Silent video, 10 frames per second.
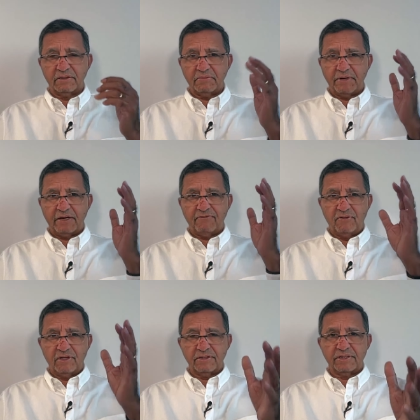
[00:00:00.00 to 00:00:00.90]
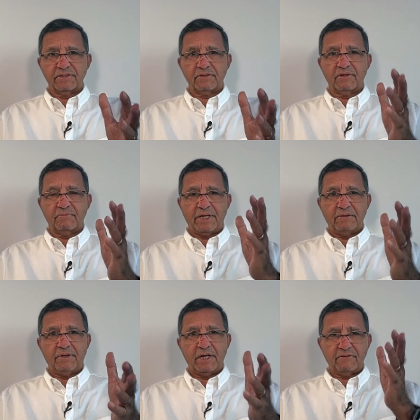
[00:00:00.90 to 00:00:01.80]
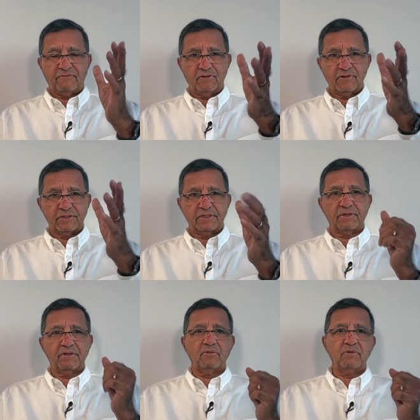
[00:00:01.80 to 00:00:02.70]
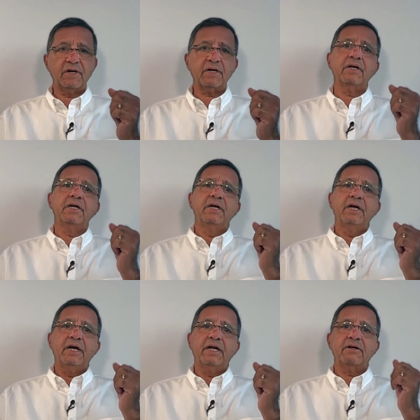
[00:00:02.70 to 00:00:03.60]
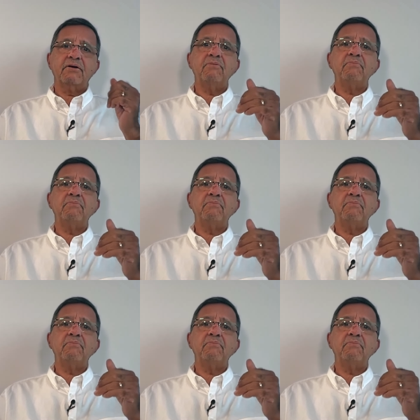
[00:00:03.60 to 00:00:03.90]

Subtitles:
So Mark focuses on the work, and Tom